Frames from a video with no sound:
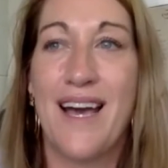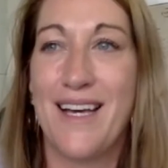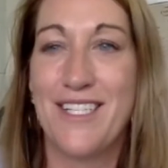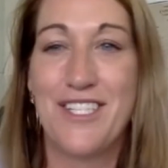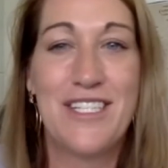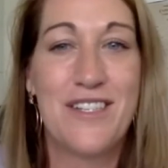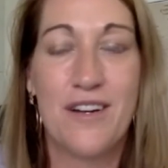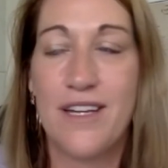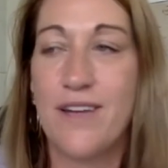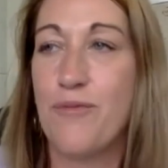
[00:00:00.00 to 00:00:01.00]
she
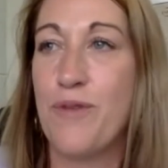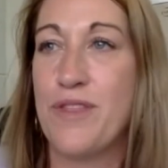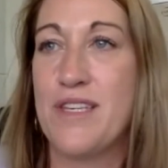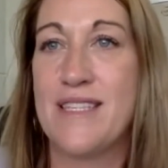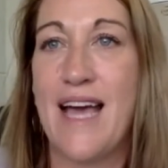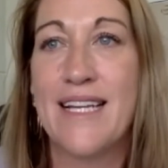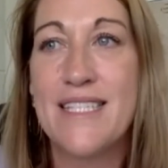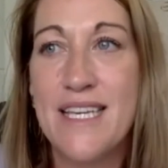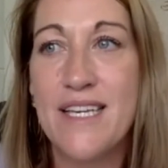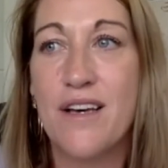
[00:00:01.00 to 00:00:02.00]
started with this
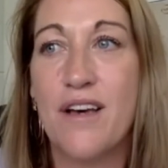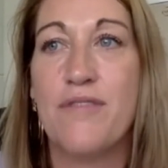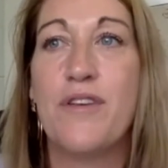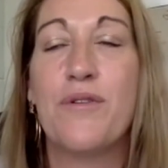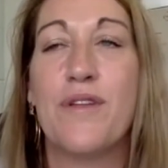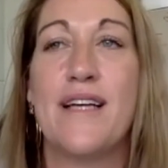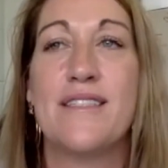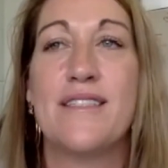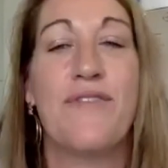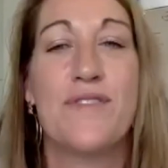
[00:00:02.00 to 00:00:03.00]
idea of
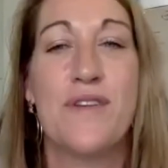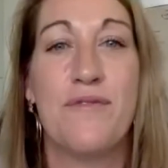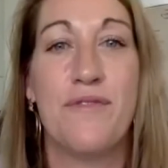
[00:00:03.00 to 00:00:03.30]
utilizing some